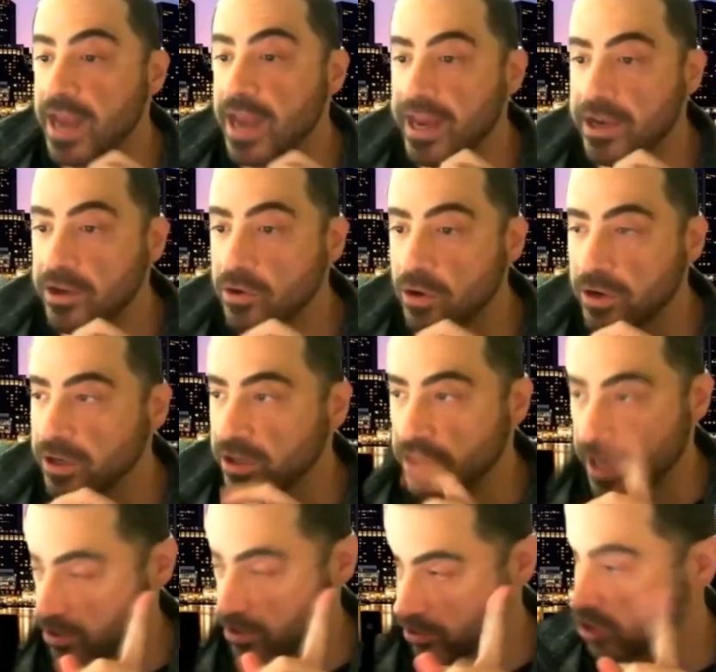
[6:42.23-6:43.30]

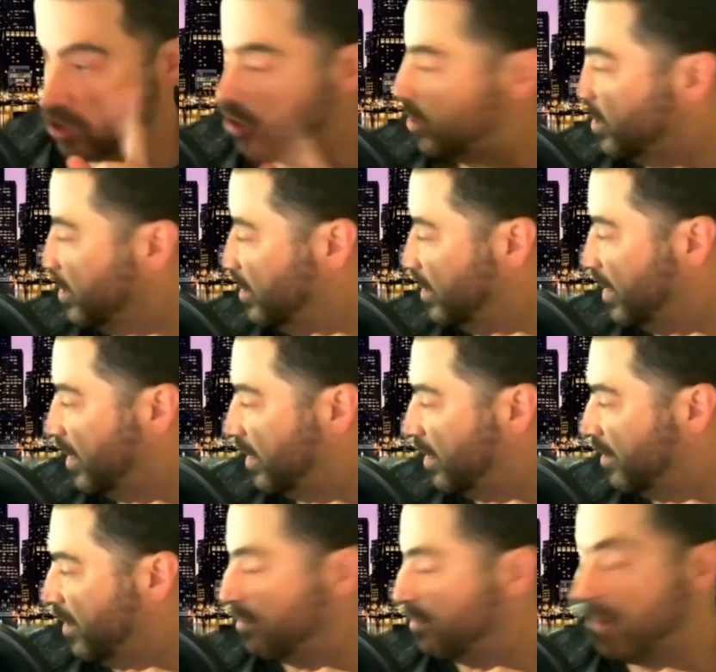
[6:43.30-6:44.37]
and you shouldn't,
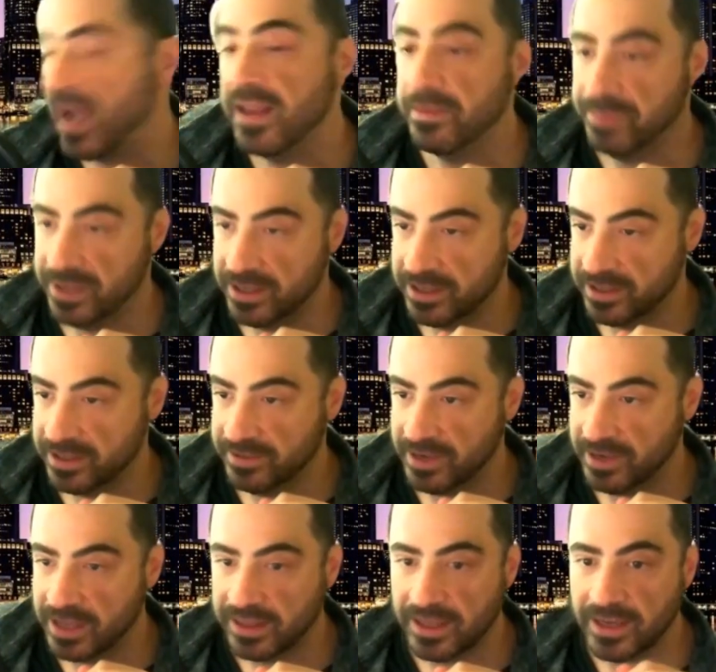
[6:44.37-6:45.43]
in my opinion.
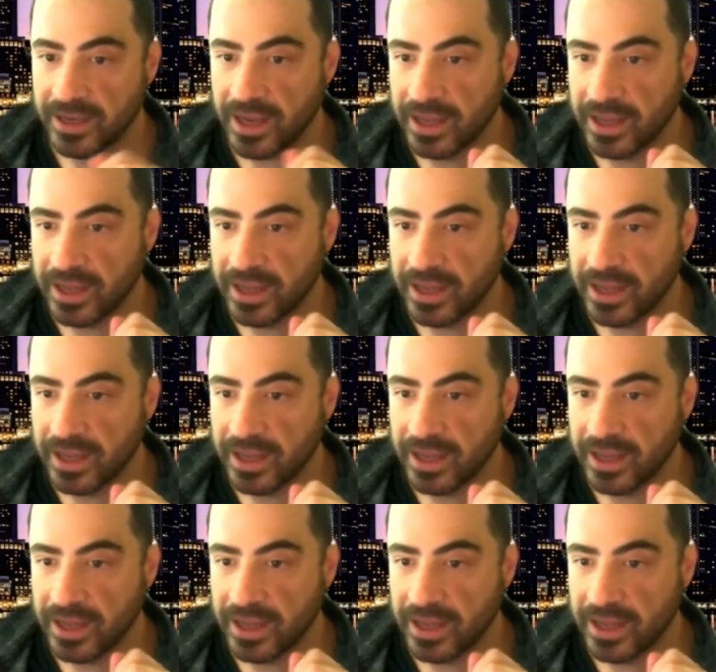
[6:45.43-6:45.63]
I think.